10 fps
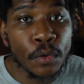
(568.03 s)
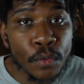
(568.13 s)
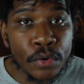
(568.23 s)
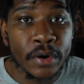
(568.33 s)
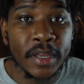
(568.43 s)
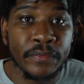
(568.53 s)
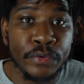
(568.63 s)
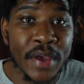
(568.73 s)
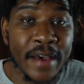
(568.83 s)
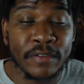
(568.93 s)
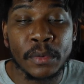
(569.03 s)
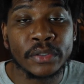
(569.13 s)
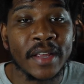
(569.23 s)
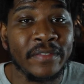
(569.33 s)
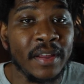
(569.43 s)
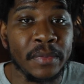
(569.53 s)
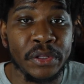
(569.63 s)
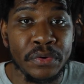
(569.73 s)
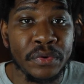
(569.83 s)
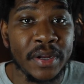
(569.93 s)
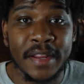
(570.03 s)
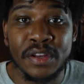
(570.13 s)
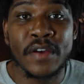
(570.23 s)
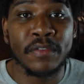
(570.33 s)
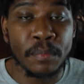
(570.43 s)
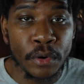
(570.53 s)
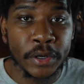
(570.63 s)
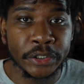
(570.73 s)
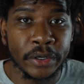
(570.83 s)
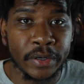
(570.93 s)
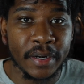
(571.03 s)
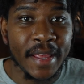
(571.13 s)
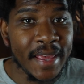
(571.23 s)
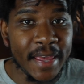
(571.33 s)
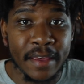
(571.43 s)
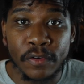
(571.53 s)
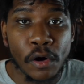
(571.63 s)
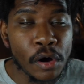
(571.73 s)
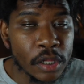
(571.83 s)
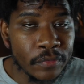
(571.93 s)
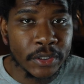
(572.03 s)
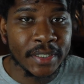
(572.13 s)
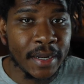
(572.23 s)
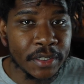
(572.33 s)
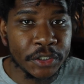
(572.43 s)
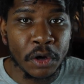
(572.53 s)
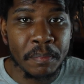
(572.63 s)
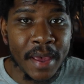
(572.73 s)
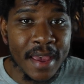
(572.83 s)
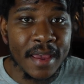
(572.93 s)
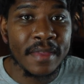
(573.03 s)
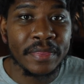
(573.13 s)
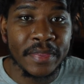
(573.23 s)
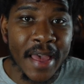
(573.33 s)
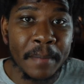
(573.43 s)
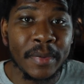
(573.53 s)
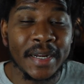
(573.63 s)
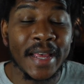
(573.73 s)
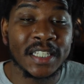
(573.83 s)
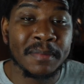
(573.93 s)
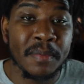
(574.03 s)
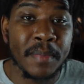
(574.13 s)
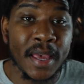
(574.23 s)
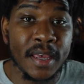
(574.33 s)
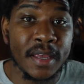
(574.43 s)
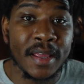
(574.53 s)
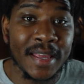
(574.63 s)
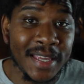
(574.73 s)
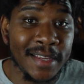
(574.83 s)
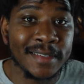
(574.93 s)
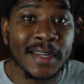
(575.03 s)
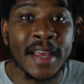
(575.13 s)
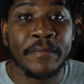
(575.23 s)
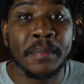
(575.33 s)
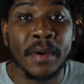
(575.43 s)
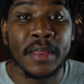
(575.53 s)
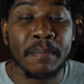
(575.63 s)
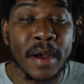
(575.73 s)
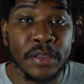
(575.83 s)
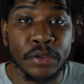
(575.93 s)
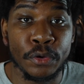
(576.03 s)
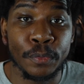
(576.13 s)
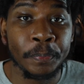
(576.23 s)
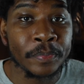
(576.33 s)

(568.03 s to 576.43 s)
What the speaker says: Or if you have a multifamily unit and you have a mortgage on it, if all of your tenants don't pay, then that money has to be paid each and every month by you.